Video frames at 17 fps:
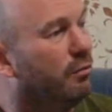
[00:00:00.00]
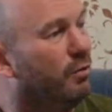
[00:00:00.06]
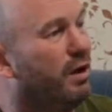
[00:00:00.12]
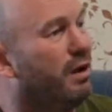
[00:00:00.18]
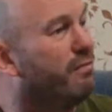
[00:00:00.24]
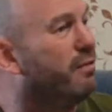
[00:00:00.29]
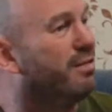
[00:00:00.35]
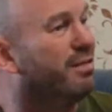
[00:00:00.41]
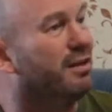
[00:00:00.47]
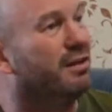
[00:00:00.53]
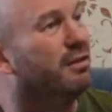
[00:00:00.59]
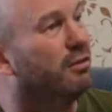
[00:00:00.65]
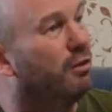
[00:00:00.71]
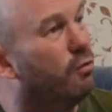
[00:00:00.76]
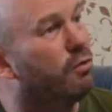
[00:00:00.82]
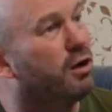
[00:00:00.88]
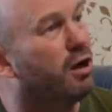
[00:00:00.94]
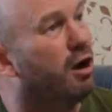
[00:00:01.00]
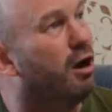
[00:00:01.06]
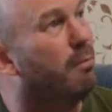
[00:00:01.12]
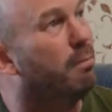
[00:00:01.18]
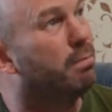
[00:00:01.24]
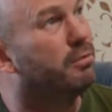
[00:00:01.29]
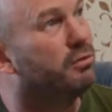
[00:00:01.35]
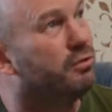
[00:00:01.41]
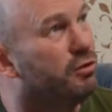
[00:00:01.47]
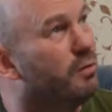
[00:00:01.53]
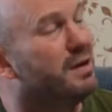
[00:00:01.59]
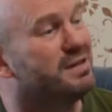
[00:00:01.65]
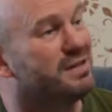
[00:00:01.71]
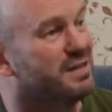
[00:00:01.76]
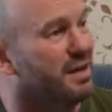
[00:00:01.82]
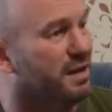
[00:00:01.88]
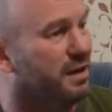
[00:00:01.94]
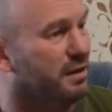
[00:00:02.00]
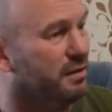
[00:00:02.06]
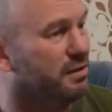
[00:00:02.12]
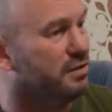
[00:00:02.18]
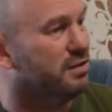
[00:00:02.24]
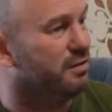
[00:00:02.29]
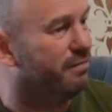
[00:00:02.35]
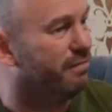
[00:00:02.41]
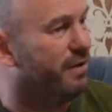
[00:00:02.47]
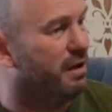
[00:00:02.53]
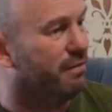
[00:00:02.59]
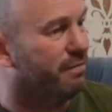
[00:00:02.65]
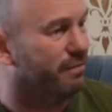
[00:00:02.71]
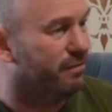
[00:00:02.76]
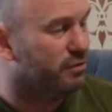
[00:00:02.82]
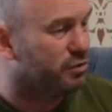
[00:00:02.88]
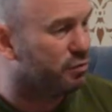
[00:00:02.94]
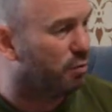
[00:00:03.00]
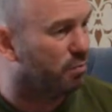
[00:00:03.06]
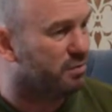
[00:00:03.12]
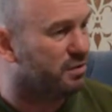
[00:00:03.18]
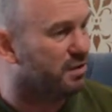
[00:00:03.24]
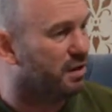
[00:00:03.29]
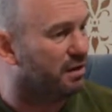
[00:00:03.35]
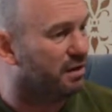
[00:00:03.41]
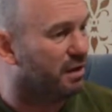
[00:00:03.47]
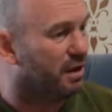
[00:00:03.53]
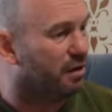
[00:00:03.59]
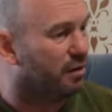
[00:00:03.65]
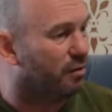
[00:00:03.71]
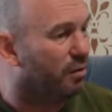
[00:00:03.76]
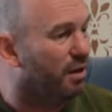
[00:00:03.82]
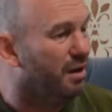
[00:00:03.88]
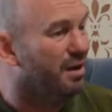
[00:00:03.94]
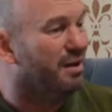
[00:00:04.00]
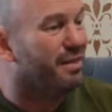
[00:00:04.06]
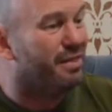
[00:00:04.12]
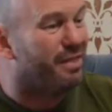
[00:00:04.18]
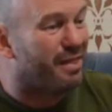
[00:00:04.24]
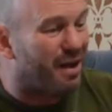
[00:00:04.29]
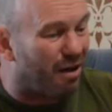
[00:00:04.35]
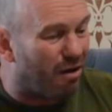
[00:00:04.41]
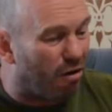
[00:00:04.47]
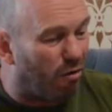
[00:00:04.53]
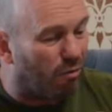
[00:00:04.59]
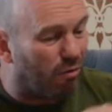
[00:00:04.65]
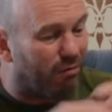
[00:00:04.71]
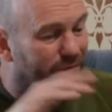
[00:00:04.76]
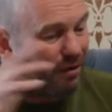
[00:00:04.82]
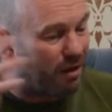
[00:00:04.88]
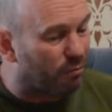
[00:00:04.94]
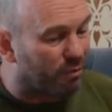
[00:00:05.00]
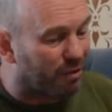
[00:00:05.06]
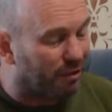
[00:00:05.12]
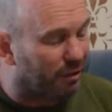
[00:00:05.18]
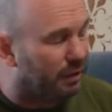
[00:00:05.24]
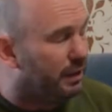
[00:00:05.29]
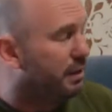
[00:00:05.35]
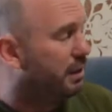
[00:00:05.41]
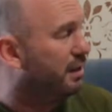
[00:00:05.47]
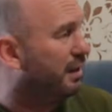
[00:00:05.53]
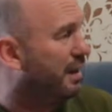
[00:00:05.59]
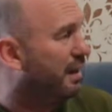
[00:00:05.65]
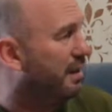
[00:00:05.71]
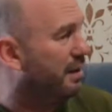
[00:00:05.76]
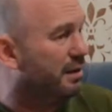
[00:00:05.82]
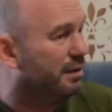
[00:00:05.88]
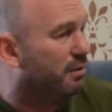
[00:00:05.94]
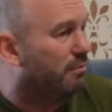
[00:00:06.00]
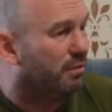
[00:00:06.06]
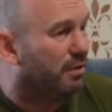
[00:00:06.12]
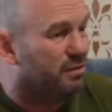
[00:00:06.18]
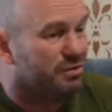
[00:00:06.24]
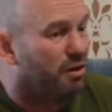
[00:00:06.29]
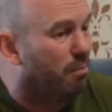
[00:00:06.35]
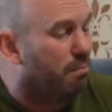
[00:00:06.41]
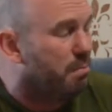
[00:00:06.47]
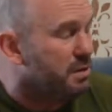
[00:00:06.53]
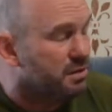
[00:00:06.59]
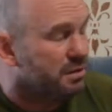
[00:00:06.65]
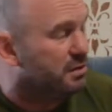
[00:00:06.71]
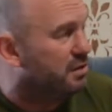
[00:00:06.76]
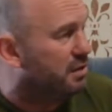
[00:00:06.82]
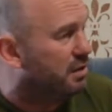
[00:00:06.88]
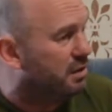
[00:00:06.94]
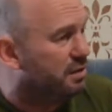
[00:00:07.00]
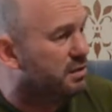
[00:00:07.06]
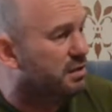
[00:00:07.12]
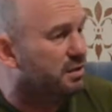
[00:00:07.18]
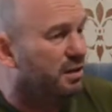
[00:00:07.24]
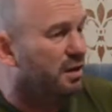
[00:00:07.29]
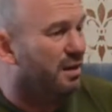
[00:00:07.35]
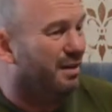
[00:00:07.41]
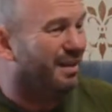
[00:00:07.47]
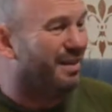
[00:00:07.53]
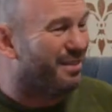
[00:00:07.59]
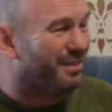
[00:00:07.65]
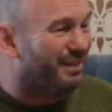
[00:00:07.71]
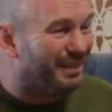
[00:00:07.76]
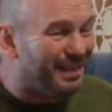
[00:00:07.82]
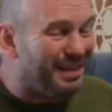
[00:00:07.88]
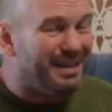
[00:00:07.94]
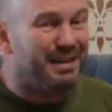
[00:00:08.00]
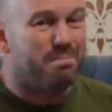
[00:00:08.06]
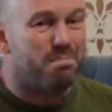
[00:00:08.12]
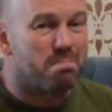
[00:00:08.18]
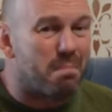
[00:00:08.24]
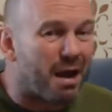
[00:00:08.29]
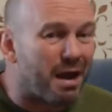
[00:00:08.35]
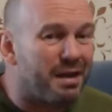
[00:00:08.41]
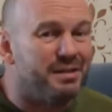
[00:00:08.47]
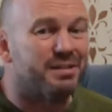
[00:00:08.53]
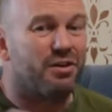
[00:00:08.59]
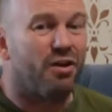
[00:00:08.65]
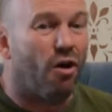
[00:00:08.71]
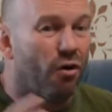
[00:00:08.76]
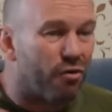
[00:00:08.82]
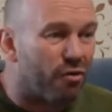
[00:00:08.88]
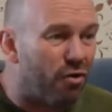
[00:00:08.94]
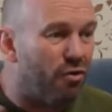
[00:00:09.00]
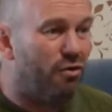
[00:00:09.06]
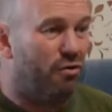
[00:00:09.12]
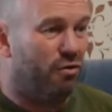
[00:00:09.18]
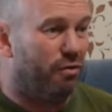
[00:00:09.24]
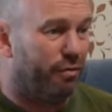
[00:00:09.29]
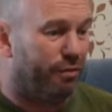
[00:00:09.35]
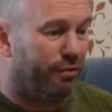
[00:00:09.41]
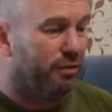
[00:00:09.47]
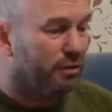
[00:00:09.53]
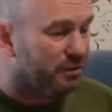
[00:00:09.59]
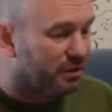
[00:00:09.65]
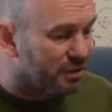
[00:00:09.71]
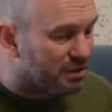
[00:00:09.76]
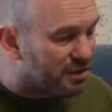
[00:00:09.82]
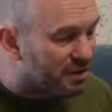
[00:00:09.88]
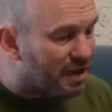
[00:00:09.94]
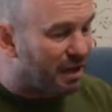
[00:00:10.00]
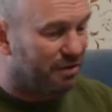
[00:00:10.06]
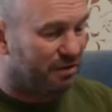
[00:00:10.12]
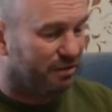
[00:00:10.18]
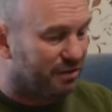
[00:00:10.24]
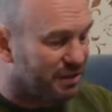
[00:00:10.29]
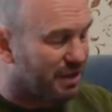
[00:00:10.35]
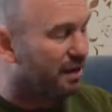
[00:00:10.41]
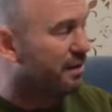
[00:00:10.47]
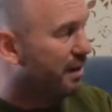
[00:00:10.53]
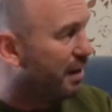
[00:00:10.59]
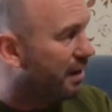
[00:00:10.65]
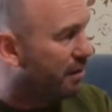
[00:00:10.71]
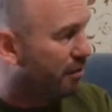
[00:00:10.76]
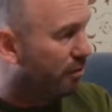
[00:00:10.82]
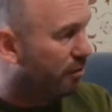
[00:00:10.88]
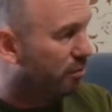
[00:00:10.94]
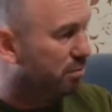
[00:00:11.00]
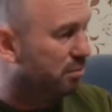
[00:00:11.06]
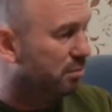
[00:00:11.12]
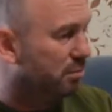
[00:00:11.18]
We have a thing, Low Carb U S A. It's an event. First one was San Diego. That whole event with the leading light, you know, it's not a business thing. It's like the leading minds on earth descend on San Diego